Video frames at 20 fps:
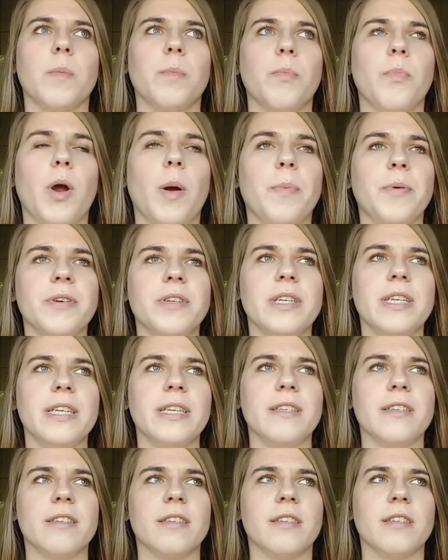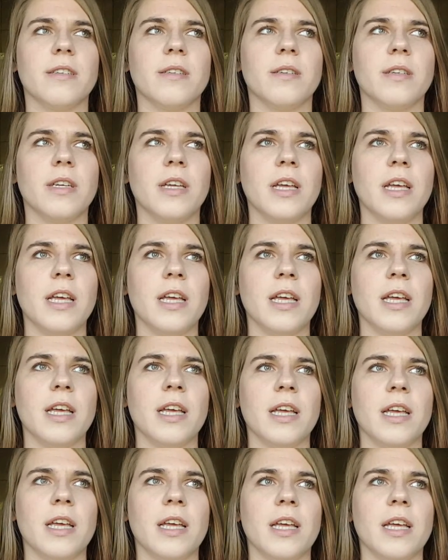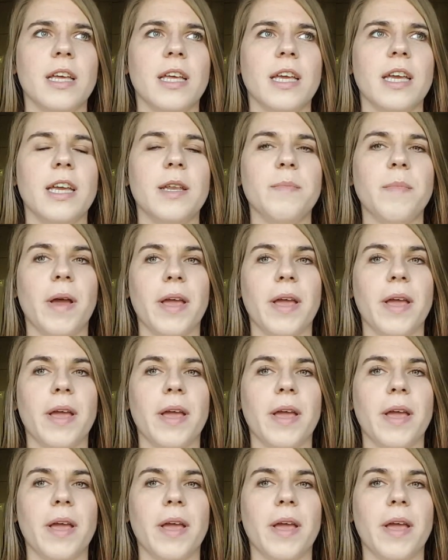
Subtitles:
properties in